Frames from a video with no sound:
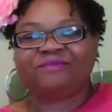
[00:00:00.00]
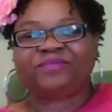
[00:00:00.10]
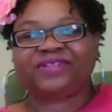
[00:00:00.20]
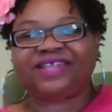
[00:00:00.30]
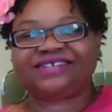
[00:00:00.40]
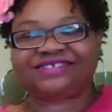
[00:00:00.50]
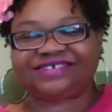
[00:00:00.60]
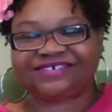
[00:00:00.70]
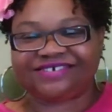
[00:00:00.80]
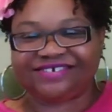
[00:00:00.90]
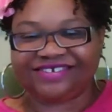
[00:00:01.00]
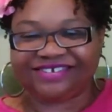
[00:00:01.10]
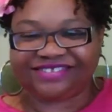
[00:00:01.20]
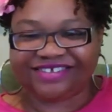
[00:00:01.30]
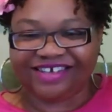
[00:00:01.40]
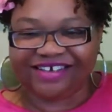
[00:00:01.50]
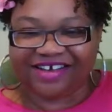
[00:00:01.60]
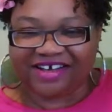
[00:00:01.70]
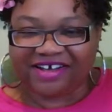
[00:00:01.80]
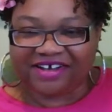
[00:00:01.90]
but that's good. Let's see.
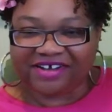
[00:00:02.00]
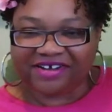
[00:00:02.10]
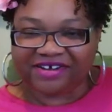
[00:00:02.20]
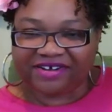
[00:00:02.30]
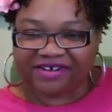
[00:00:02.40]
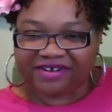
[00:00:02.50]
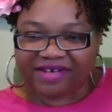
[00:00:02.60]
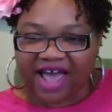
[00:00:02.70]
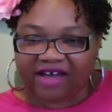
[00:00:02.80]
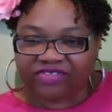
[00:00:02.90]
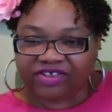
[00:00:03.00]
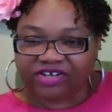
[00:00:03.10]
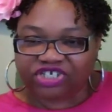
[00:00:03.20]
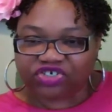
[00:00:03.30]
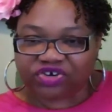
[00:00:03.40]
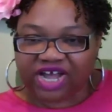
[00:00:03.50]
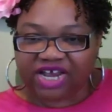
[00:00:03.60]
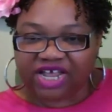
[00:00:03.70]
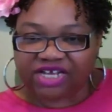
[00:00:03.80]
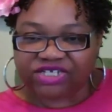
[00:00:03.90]
Uh, after the
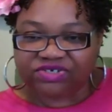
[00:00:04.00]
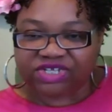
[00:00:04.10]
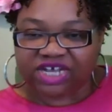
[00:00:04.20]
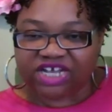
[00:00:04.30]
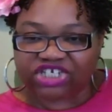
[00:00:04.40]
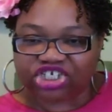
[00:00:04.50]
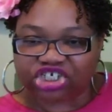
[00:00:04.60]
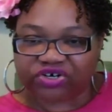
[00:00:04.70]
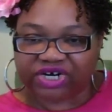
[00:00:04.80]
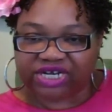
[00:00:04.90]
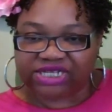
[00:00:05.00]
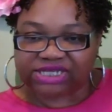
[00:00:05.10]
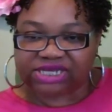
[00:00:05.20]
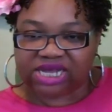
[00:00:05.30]
training, do the insurance.